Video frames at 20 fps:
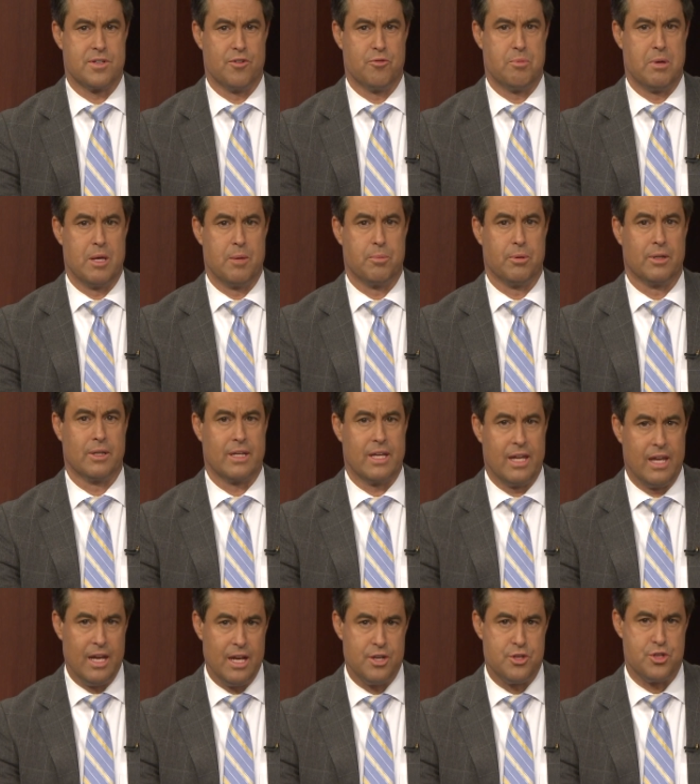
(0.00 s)
of people
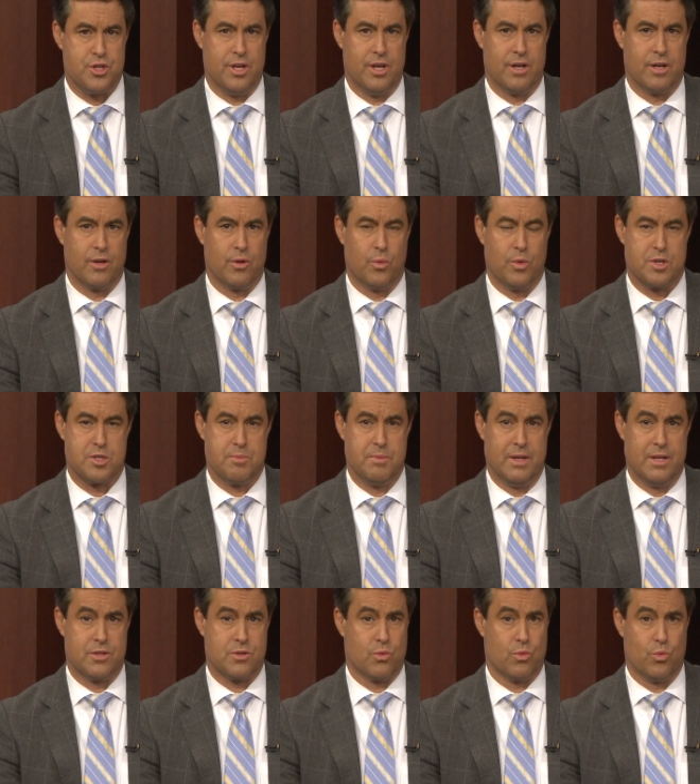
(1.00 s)
each year, which
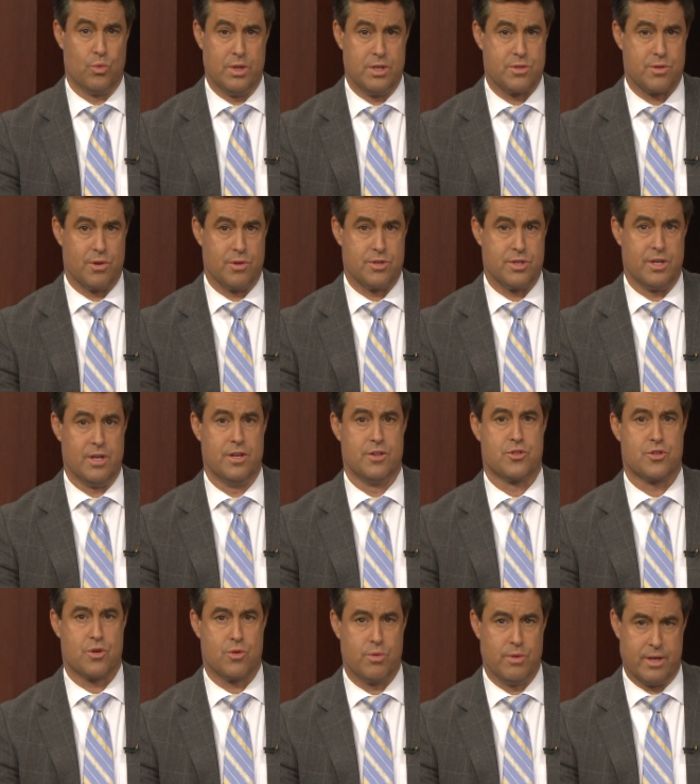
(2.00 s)
means research
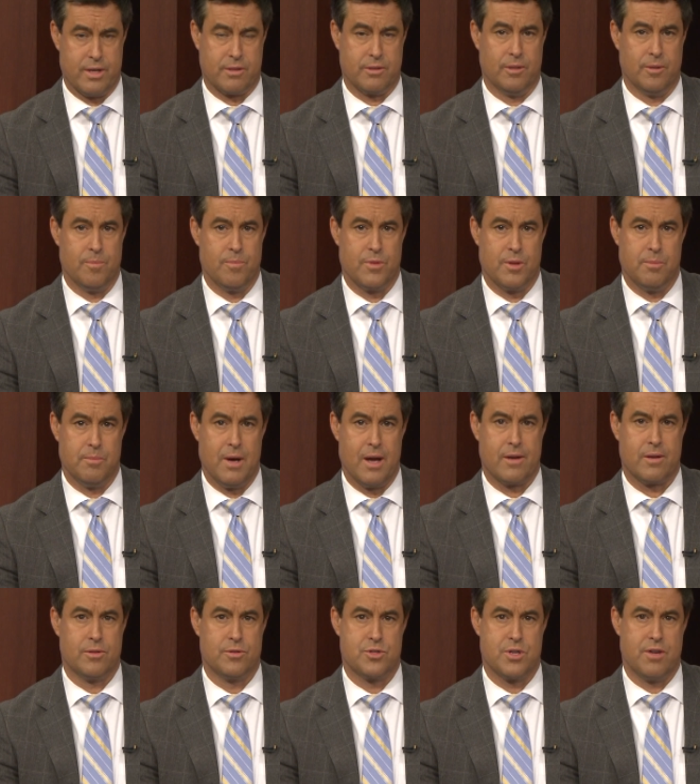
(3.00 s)
is critical. The
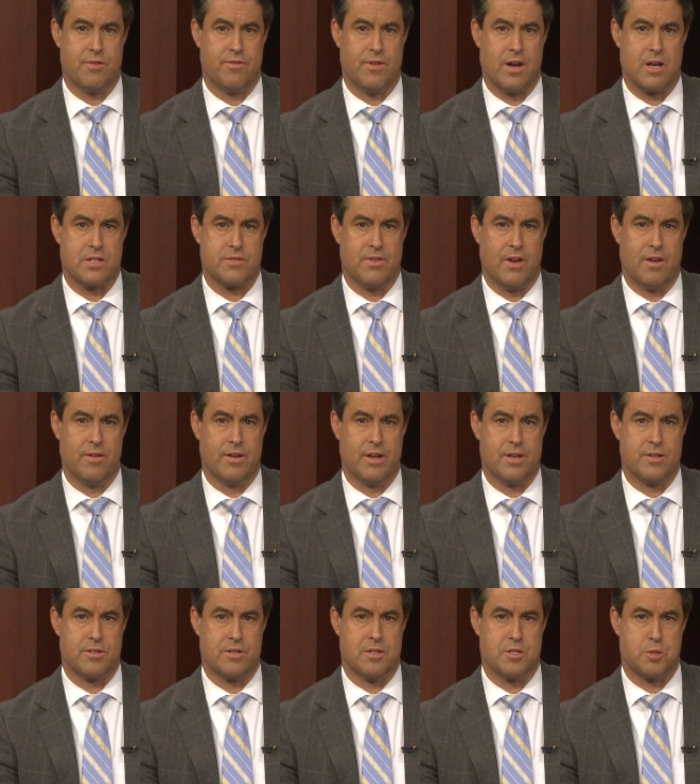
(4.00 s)
Michael J. Fox
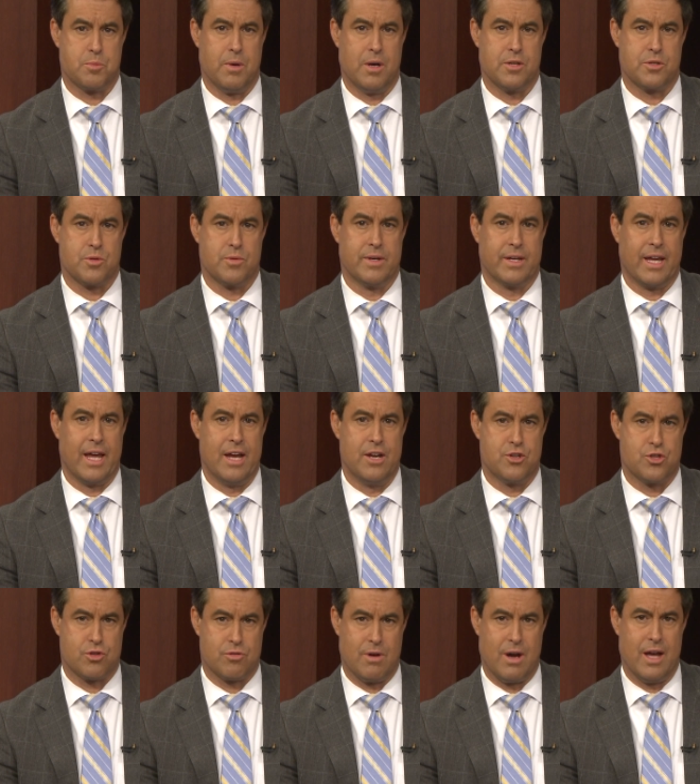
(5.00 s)
Foundation is sponsoring a
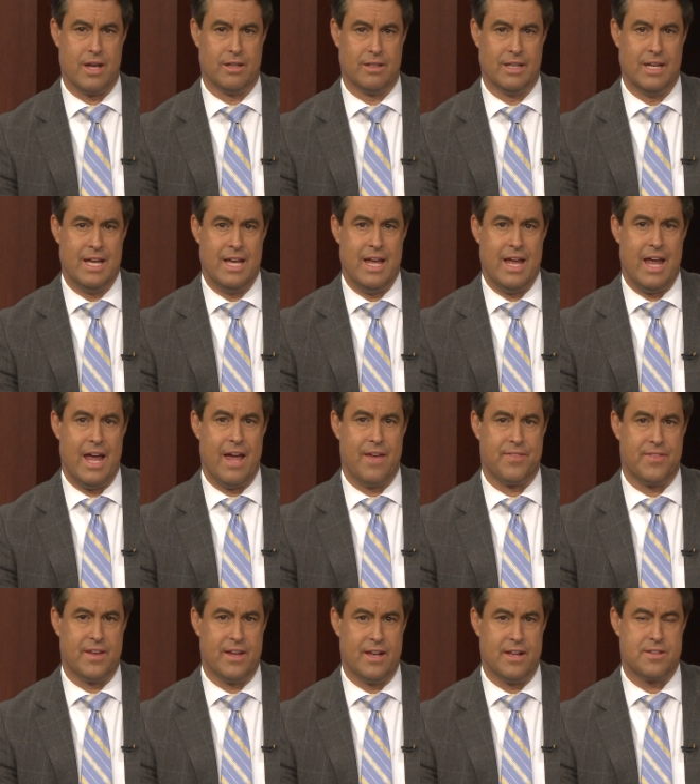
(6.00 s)
trial at
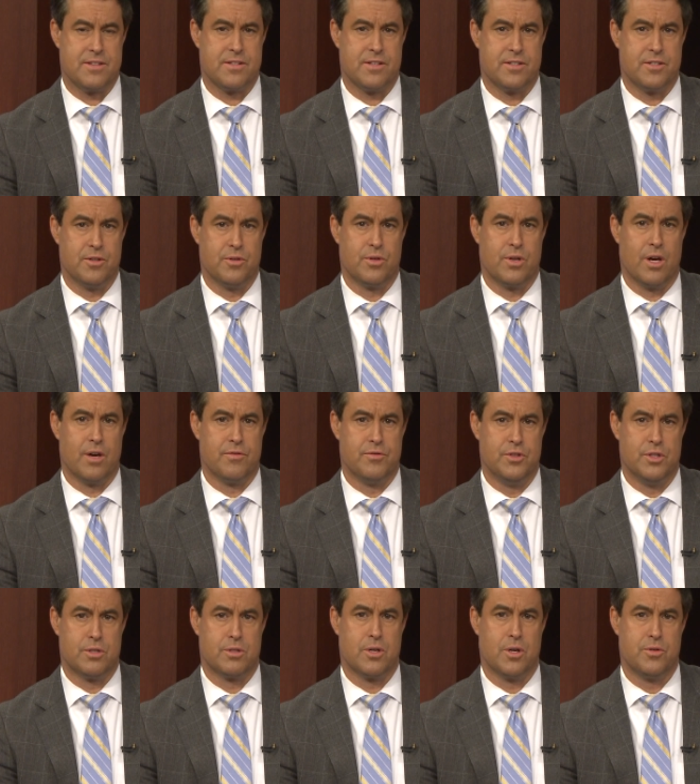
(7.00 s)
the Institute of
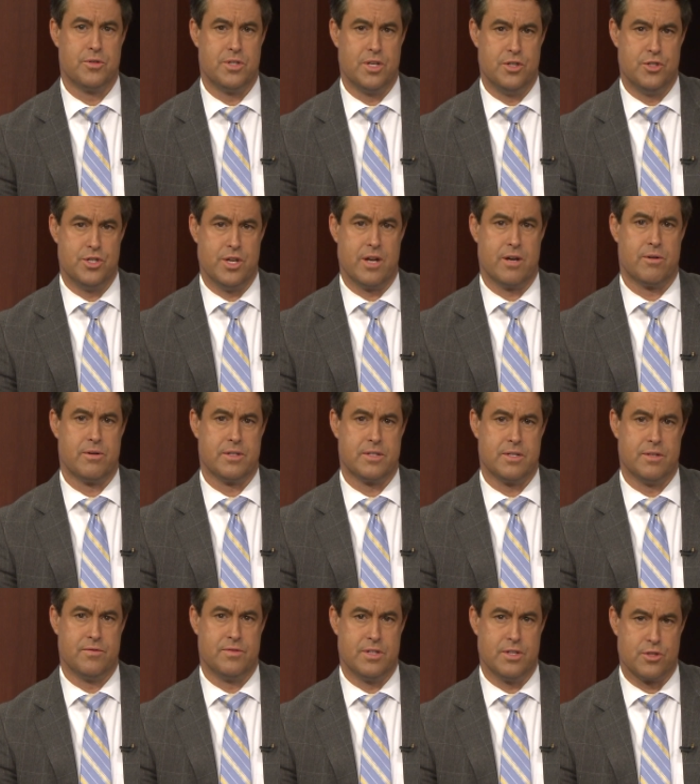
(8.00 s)

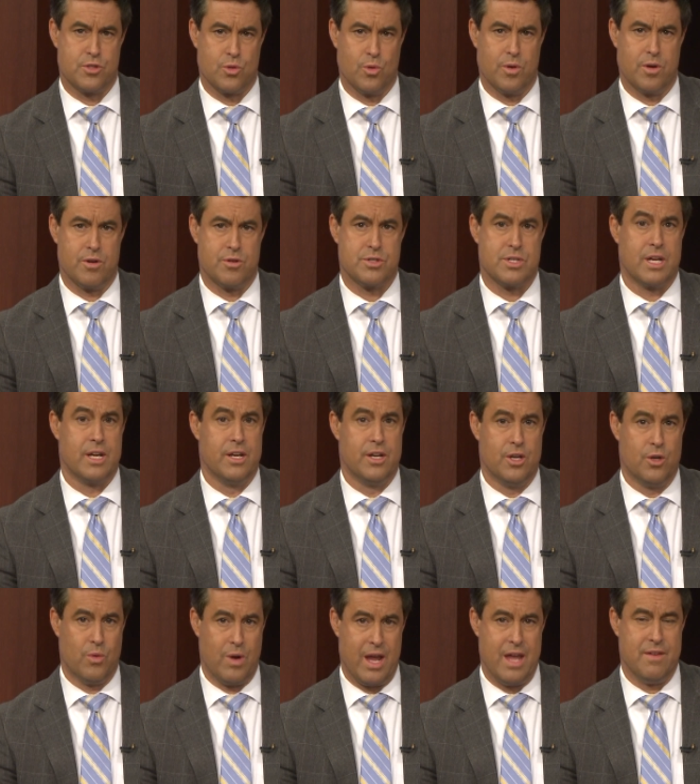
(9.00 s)
Neurodegenerative Disorders in
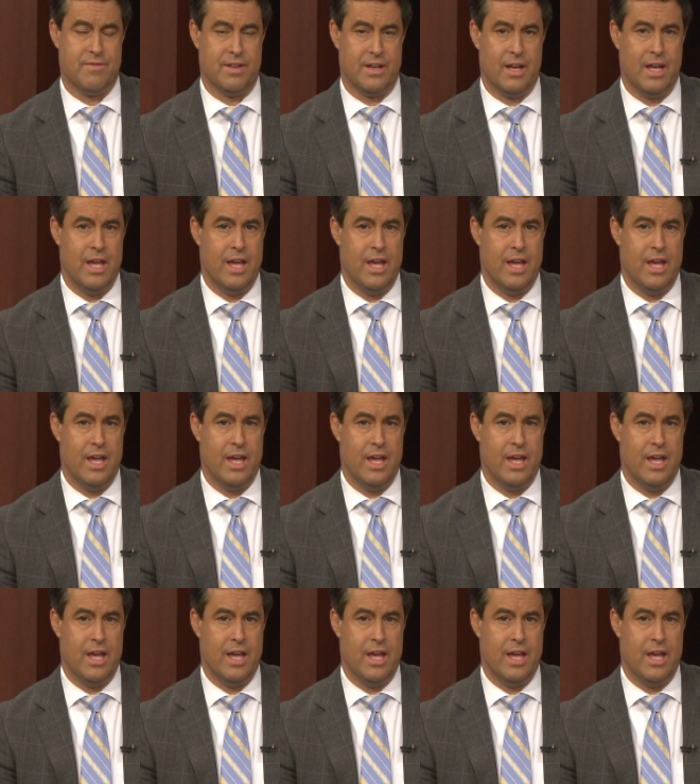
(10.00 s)
New Haven